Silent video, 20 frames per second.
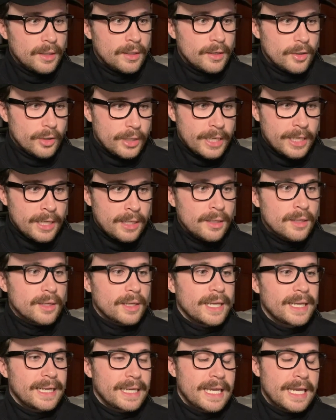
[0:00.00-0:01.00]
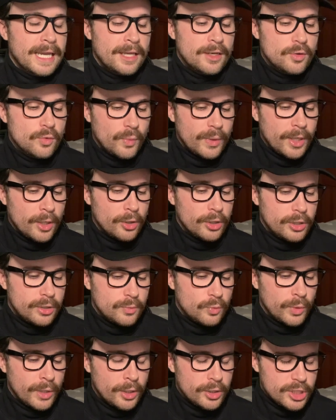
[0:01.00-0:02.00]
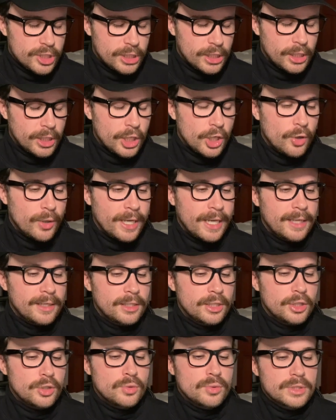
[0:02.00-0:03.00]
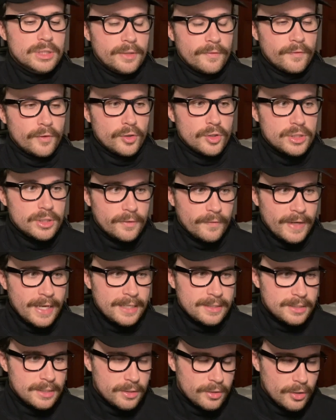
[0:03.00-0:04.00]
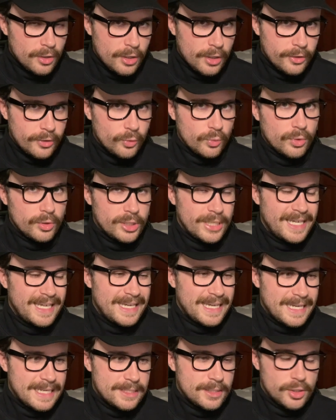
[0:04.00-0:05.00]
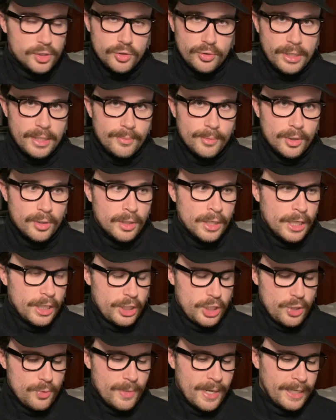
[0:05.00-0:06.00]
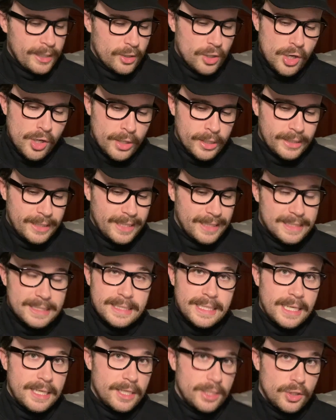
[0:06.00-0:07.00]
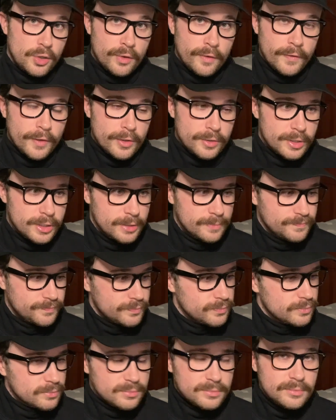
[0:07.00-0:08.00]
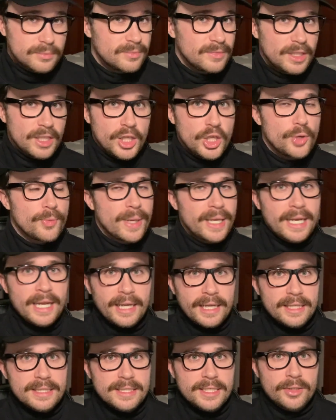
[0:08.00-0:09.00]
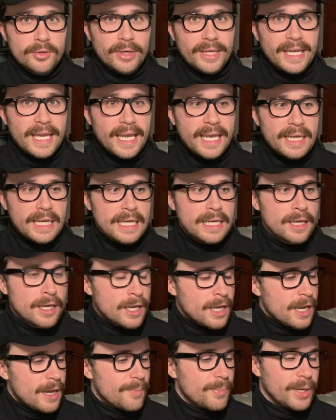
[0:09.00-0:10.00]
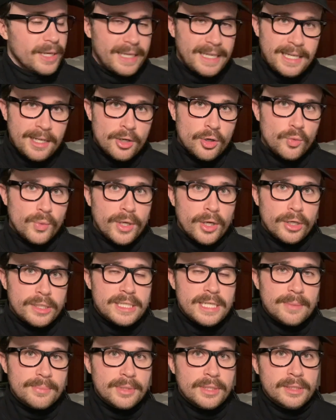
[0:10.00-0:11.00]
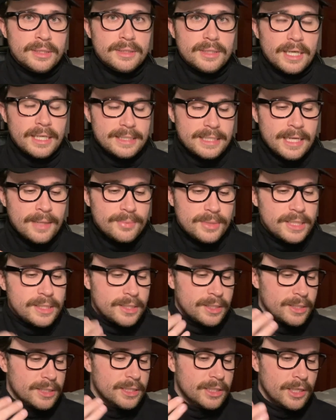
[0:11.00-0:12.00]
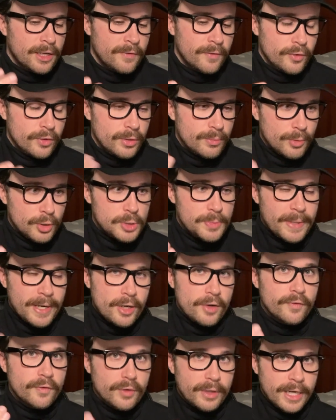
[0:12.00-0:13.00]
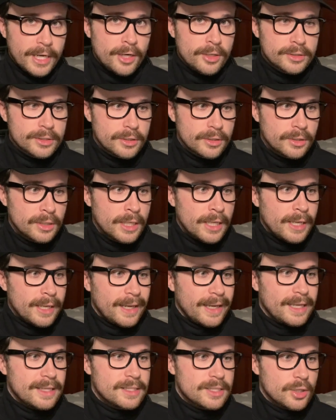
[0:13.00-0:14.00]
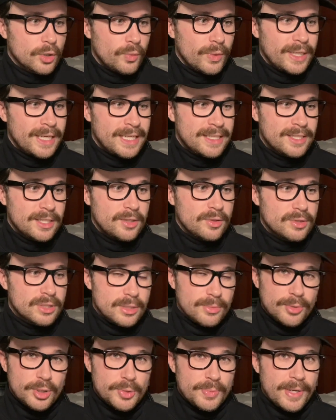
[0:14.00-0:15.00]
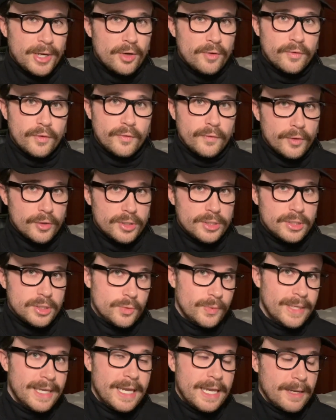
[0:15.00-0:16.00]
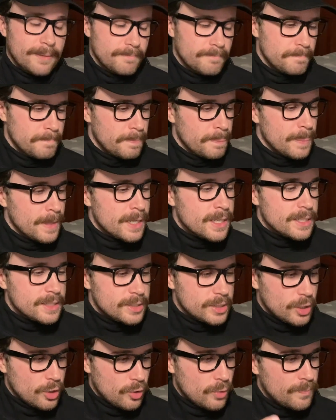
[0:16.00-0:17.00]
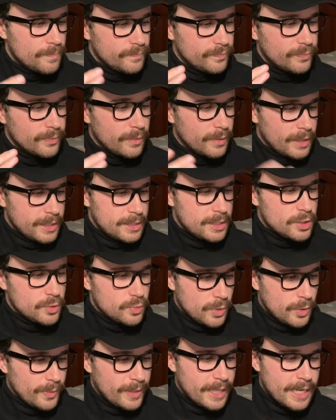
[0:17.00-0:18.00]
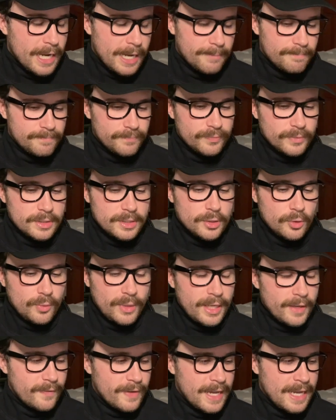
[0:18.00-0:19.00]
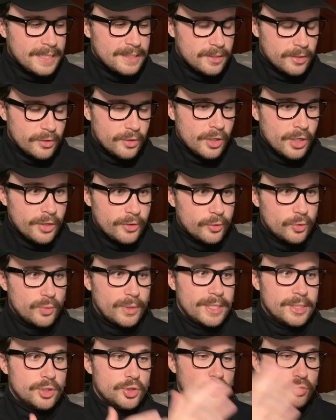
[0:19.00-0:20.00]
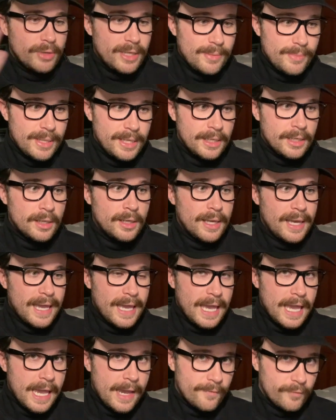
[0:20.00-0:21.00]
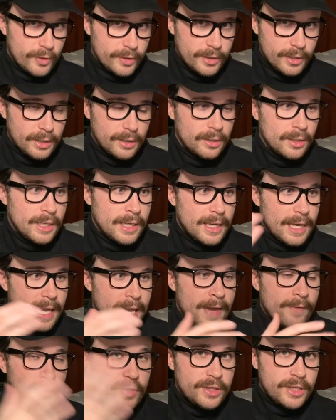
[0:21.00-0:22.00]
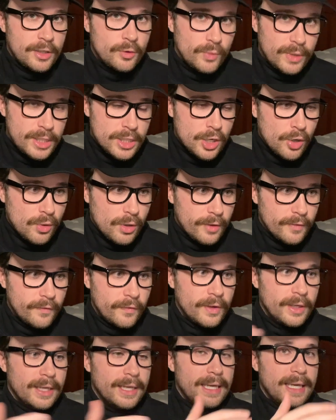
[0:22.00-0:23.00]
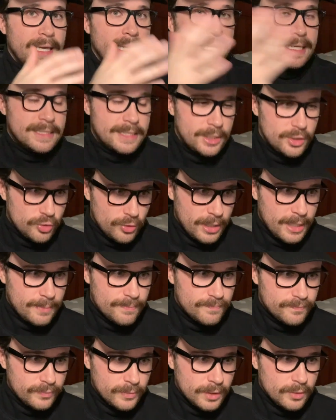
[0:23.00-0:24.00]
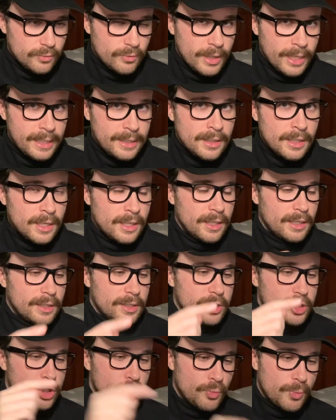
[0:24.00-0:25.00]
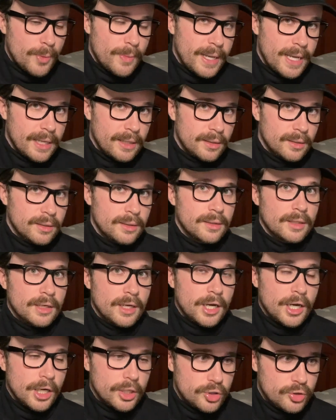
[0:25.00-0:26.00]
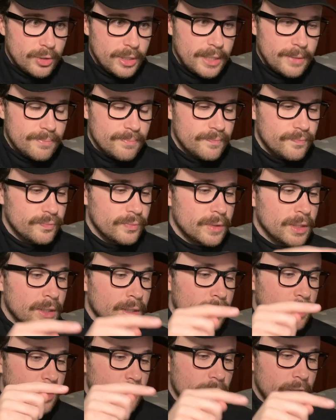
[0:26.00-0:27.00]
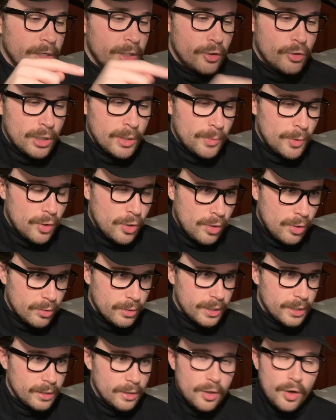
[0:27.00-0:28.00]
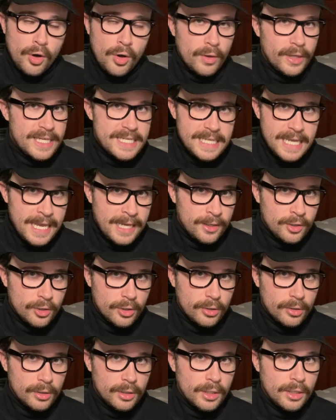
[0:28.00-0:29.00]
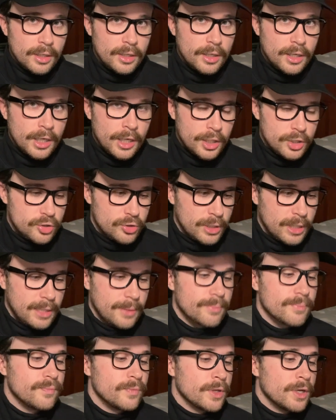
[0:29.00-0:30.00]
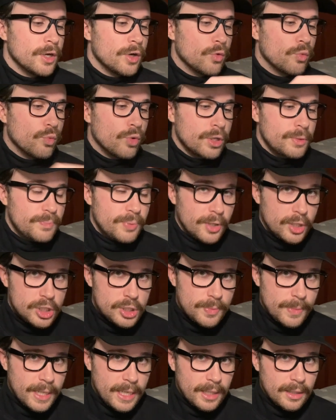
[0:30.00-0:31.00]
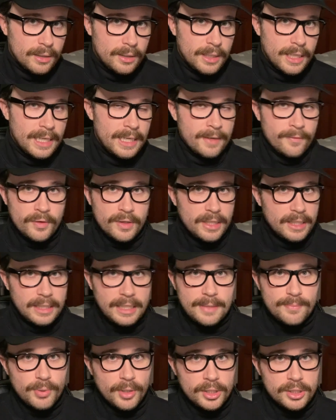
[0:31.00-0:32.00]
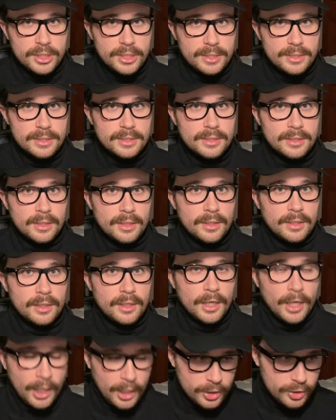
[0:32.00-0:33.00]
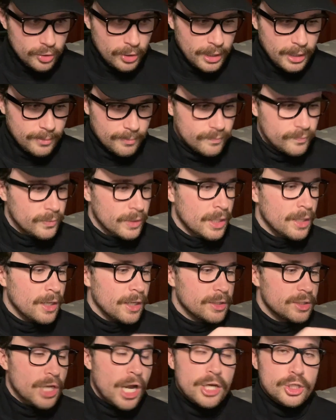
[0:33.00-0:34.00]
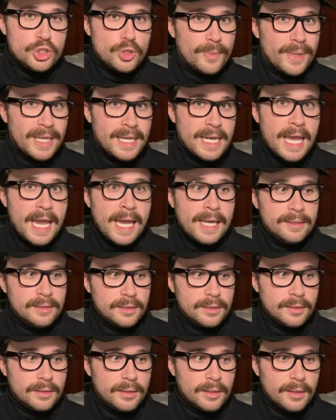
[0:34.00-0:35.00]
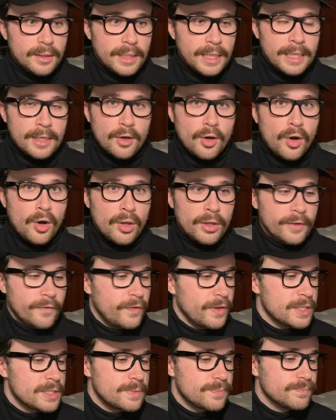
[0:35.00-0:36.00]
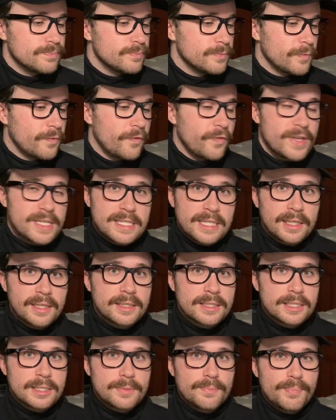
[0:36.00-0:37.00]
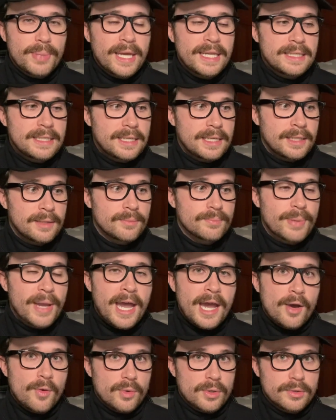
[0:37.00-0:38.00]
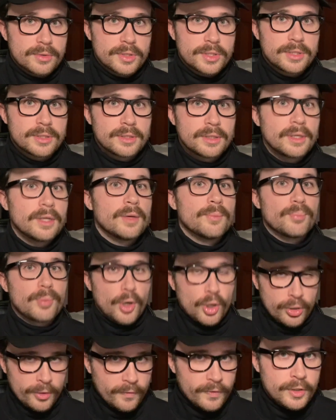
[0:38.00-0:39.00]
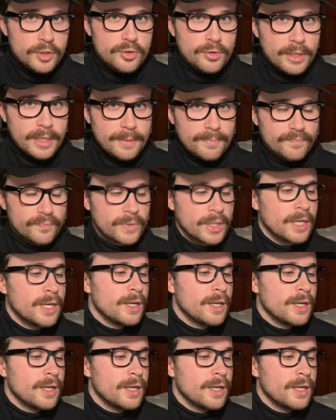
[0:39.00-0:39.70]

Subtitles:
Okay, and again, we are just going to go ahead and use the version of Azathoth where he is a dreamer. You might call it the extended universe. You may not consider it canon, but here we are attempting to discover the most powerful character, and so we need to use the most powerful versions we can. So this is what we got. So we have Azathoth, who is dreaming everything. Everything we know of is a dream, right? Superman, a dream. The Incredible Hulk, all his anger, a dream. One Punch Man and everything he punches, a dream. Dr. Manhattan and all of his physics-bending powers, part of the dream.